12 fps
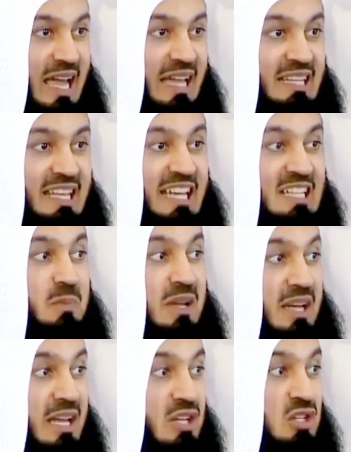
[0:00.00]
And the
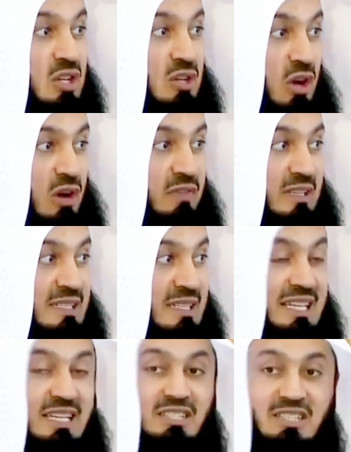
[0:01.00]
explanation of it
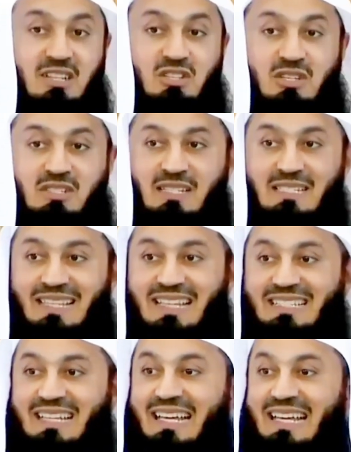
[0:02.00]
teaches us
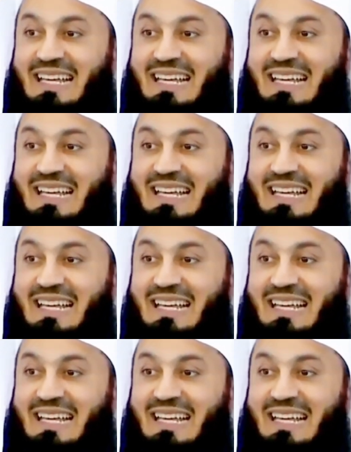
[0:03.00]
that